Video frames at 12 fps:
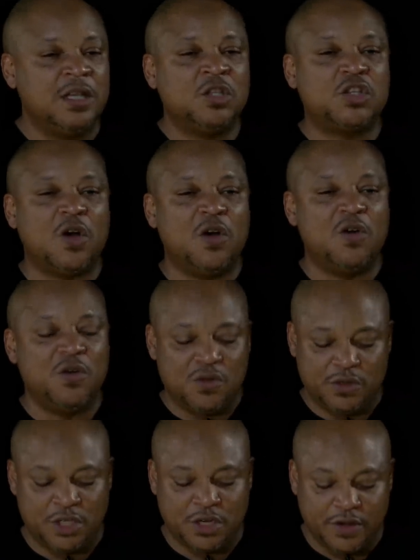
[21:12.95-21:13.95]

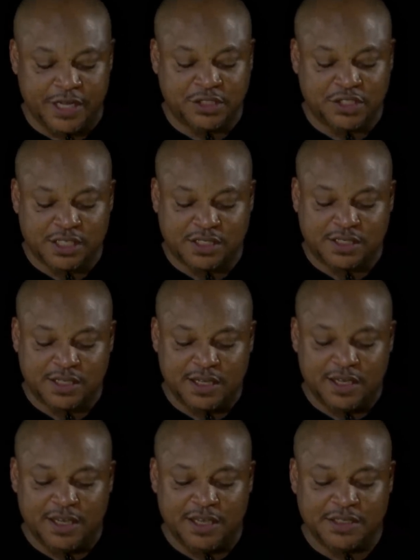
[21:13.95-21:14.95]
So, you know, it just
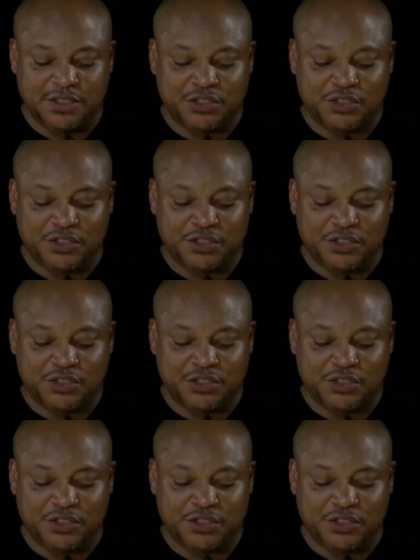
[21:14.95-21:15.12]
is